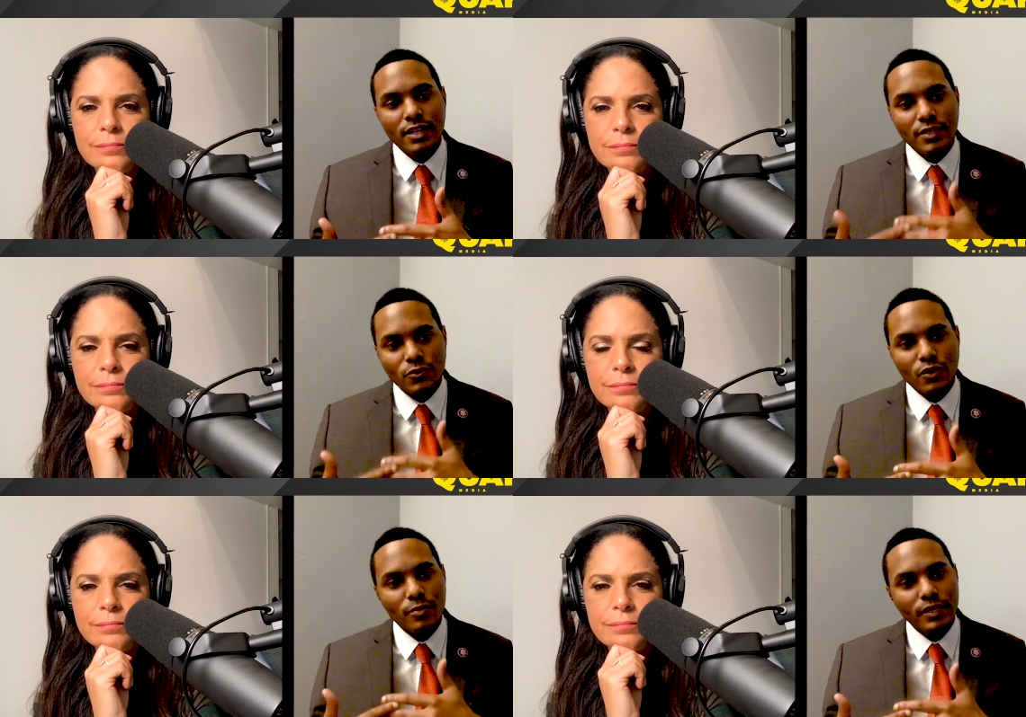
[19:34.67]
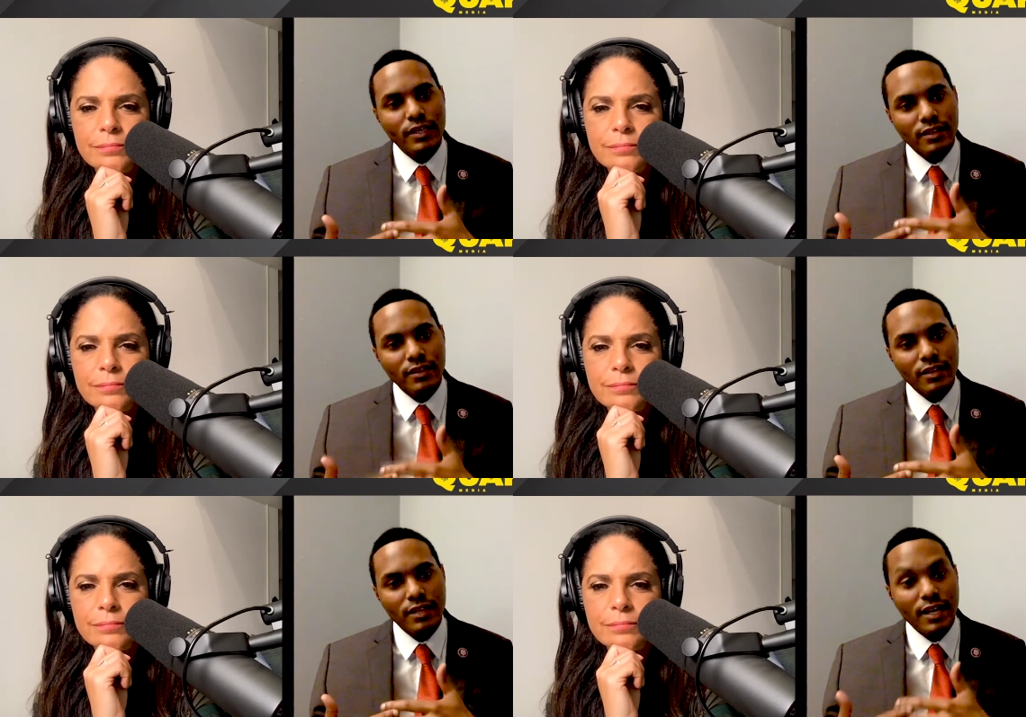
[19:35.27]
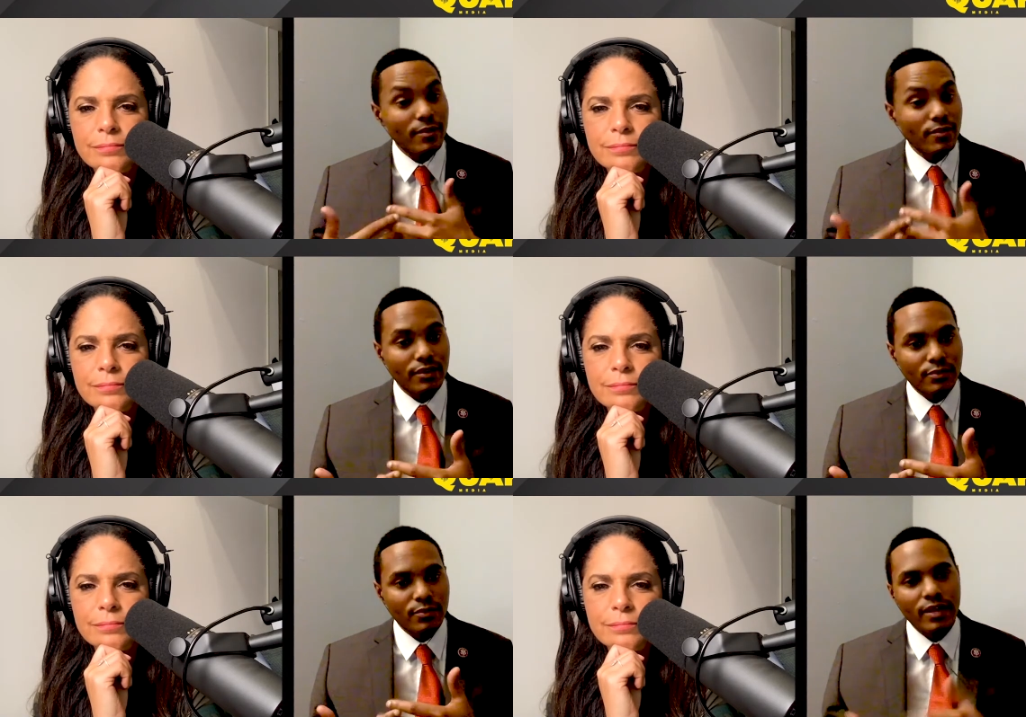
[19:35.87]
Speaker 1: has taught me an
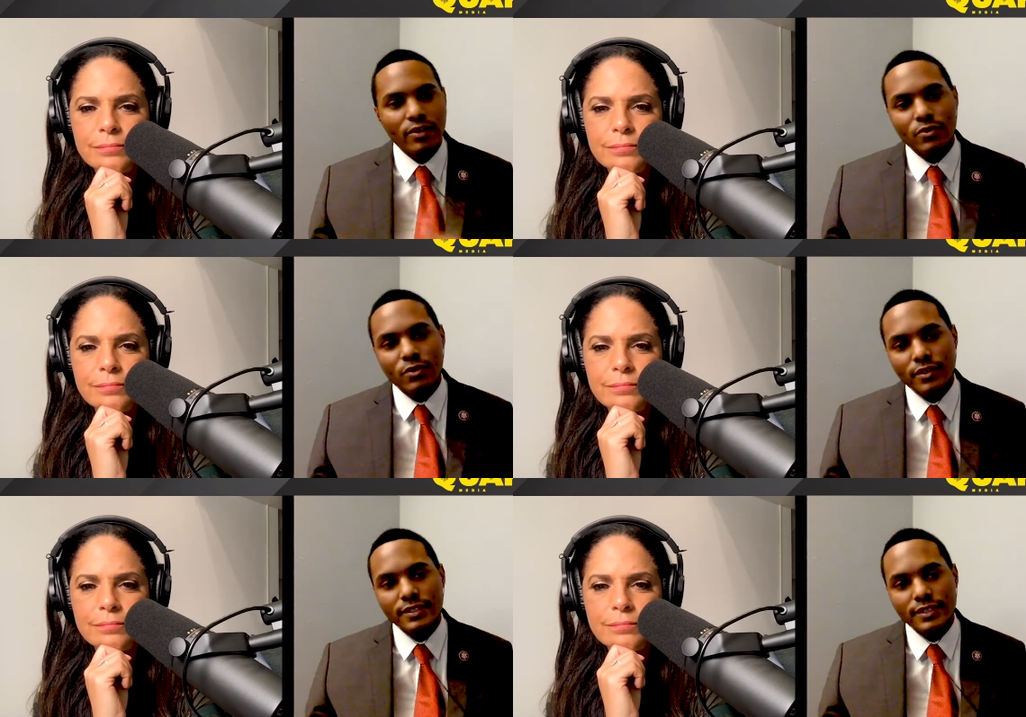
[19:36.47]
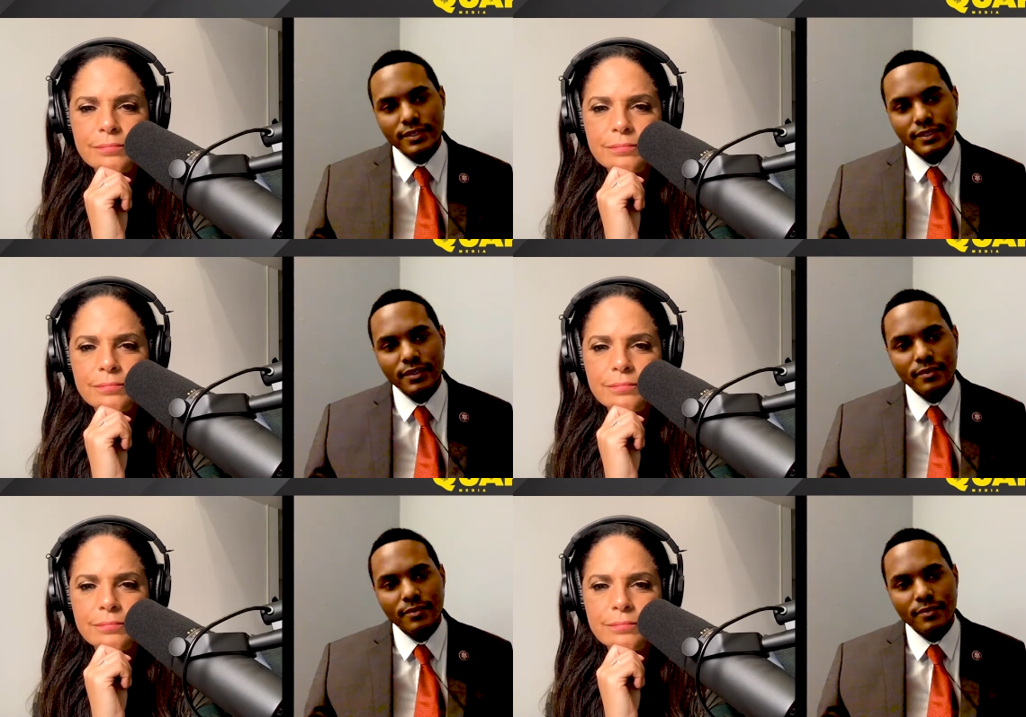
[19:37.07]
ethic of radical authenticity.